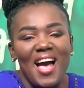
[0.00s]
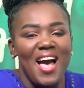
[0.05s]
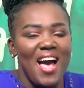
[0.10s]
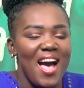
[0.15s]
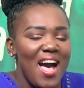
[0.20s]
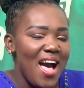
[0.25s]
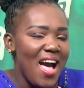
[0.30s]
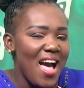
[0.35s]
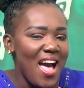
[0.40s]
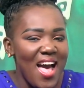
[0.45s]

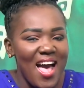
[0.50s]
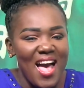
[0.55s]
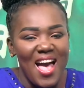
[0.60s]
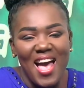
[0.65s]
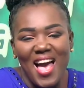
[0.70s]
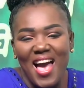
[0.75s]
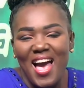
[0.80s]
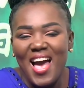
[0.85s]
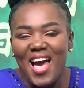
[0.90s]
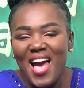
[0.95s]
chanedi. Ah,
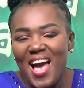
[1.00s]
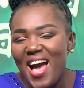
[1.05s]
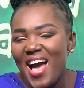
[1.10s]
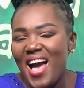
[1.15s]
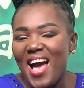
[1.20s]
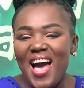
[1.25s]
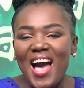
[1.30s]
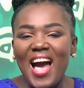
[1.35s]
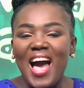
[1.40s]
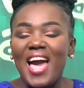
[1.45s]
ah, ah,
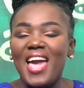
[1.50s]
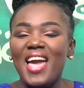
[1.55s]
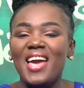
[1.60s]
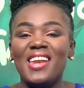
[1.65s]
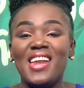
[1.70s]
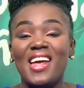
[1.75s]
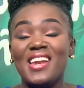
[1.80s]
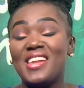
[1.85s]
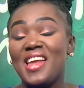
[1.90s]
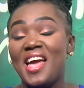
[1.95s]
ah. Aye,
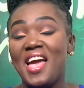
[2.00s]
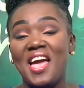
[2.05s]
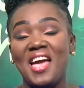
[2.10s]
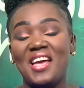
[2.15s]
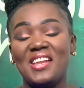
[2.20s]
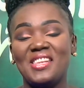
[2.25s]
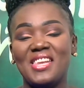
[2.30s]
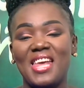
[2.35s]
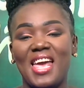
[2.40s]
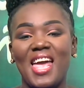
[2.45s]
de, de,
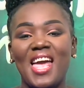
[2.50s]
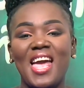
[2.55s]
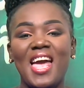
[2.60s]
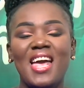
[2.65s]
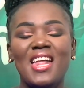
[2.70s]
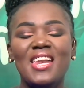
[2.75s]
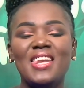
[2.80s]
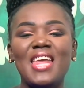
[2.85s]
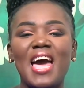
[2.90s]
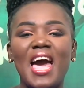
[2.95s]
de.
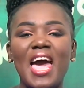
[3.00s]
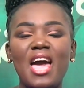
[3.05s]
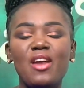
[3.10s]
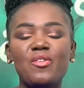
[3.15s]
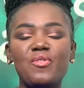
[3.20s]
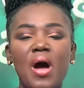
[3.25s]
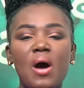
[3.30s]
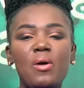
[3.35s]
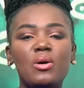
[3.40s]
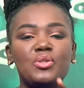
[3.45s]
Na,
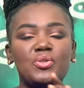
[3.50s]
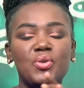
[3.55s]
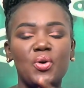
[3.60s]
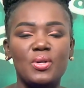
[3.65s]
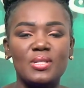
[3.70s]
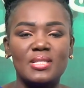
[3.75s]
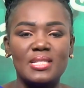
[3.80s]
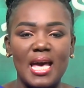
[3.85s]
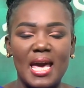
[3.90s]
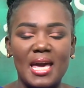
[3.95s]
Andra, what
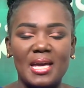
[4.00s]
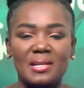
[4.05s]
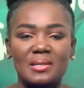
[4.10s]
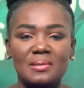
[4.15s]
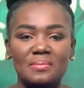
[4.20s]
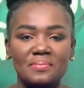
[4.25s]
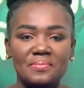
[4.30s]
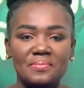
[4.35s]
you saying?